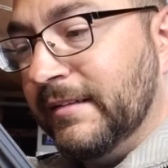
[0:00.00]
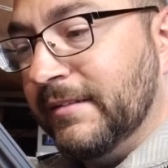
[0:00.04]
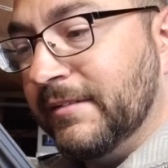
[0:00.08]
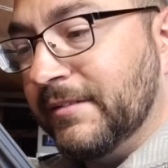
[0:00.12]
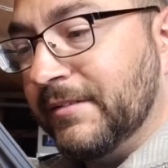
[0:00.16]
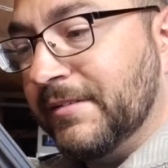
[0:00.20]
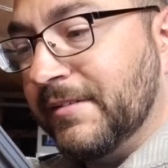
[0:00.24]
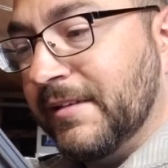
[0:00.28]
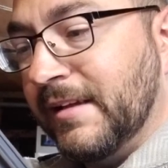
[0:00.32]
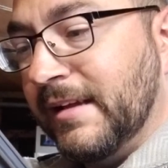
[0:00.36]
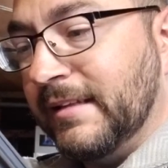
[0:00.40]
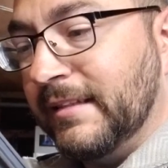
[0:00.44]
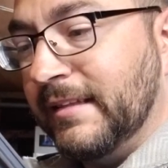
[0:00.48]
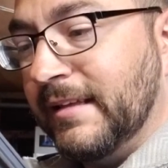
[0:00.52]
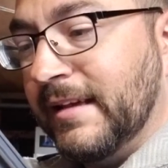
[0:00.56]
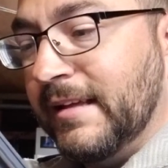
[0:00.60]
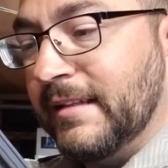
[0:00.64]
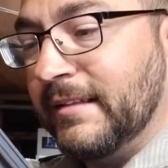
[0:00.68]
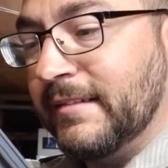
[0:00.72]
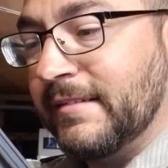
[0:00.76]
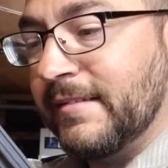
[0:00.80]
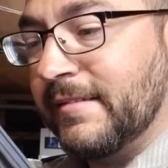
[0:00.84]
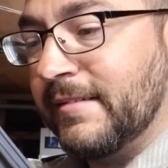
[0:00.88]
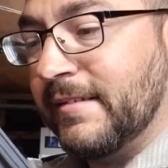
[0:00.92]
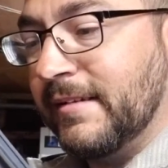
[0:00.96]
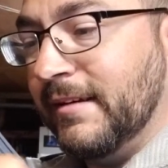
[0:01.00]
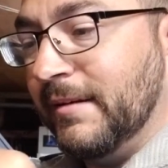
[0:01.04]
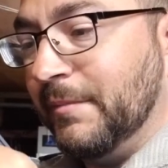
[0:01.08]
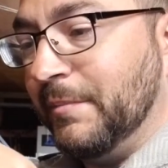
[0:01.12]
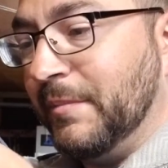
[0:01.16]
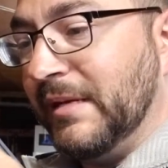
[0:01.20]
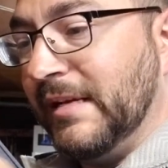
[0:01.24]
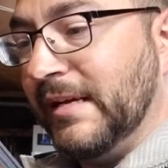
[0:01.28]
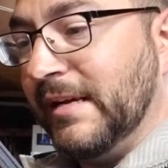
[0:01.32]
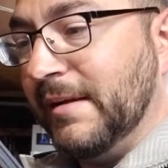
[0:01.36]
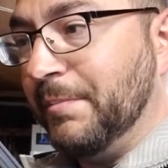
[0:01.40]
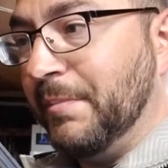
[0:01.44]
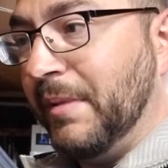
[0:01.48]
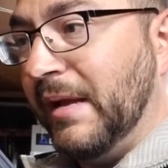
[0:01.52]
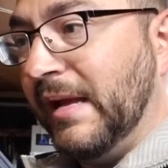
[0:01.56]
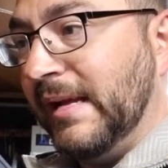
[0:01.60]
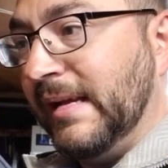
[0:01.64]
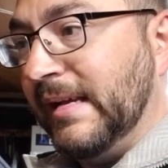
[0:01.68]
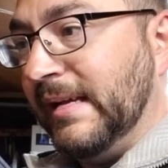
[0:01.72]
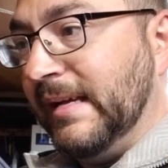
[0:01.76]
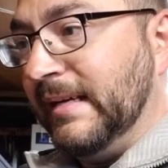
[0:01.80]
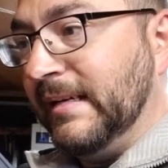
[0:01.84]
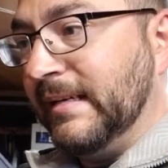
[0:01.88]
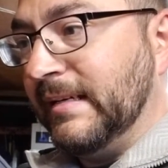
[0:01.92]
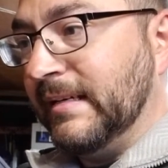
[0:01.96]
looks like that's going to be a
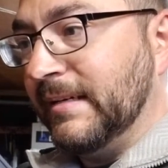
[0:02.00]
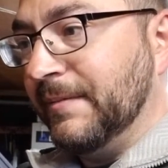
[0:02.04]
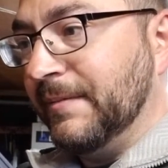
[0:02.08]
pain